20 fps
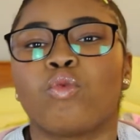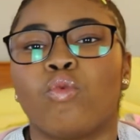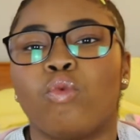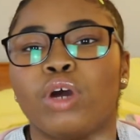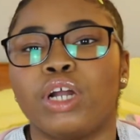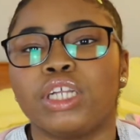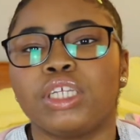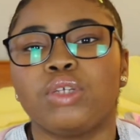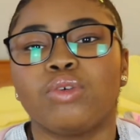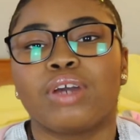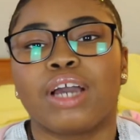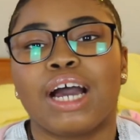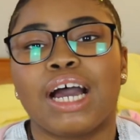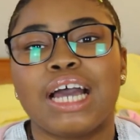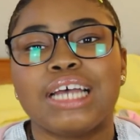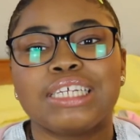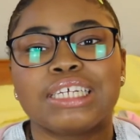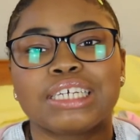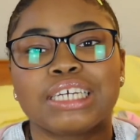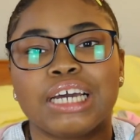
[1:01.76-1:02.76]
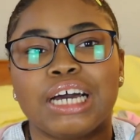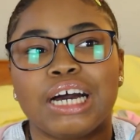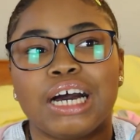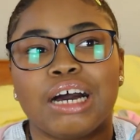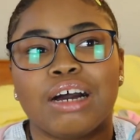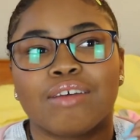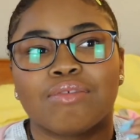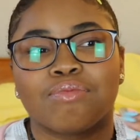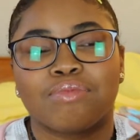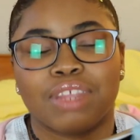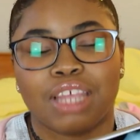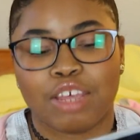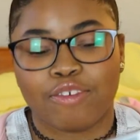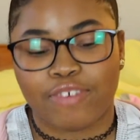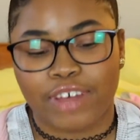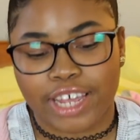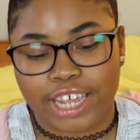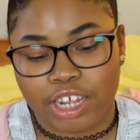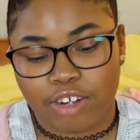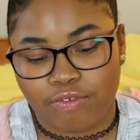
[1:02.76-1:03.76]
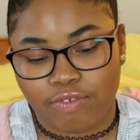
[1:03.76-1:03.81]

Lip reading: one of you guys, if I can